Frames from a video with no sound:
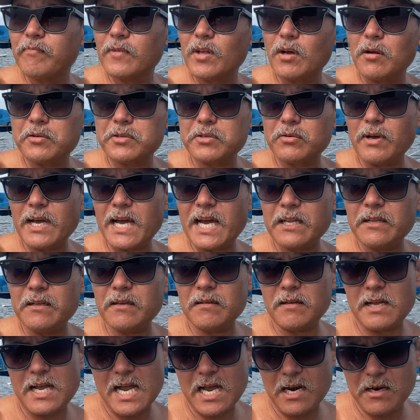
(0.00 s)
also
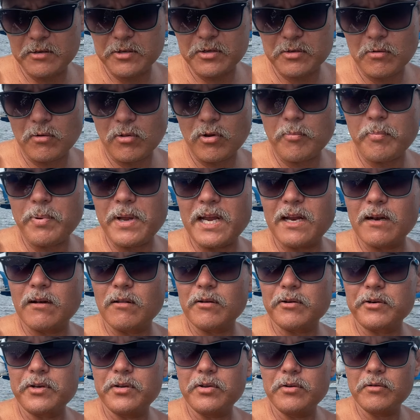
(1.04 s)
add a solar panel
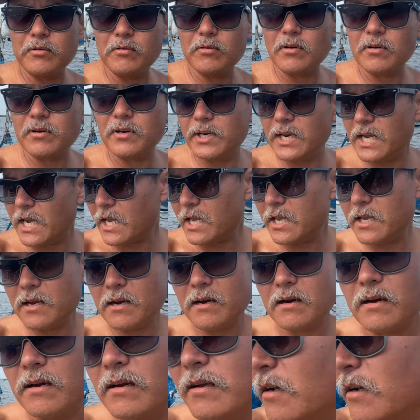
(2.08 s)
or two on deck here.